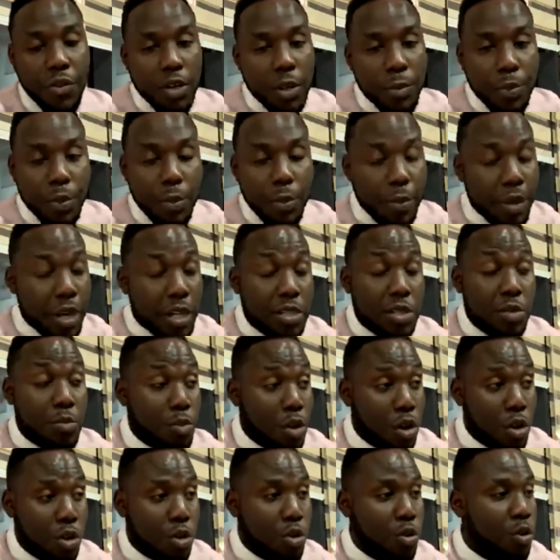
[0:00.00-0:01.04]
Got it.
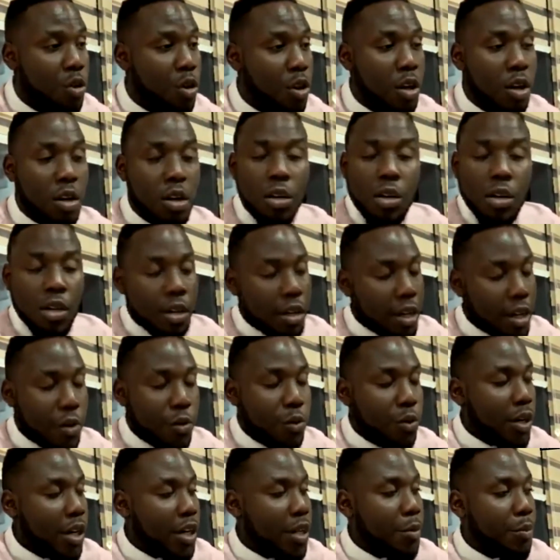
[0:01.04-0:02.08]
I'm sure you'll vibe.
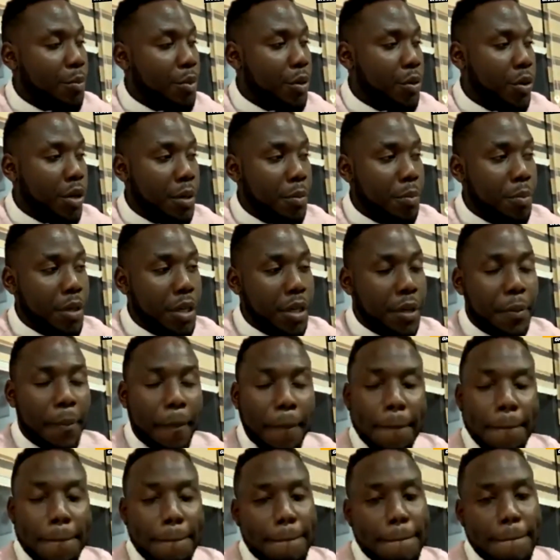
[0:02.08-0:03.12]
Thanks so much for
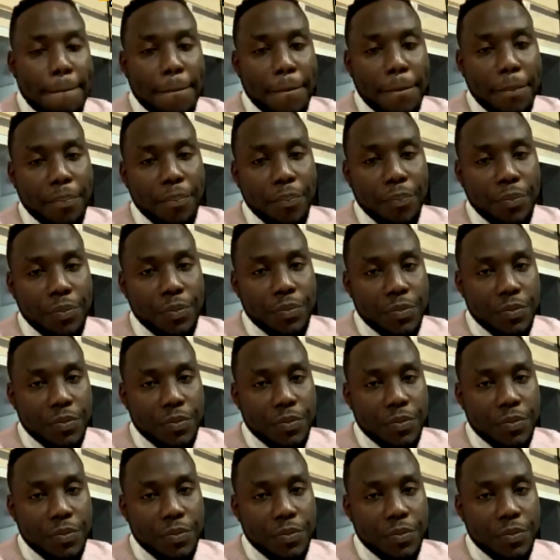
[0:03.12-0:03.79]
joining us this evening.